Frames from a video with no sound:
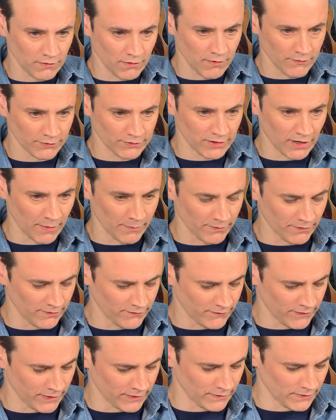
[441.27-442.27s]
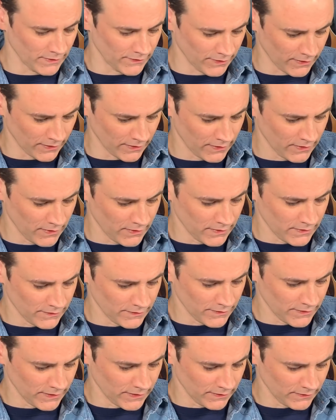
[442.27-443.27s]
over top of the
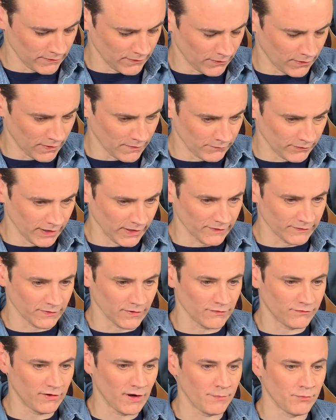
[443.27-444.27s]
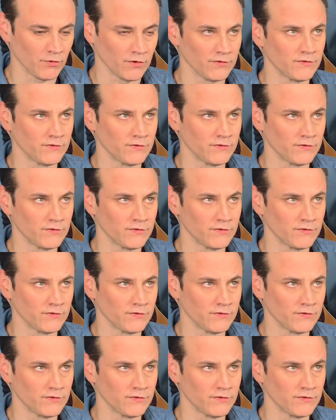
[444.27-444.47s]
radius of the fretboard.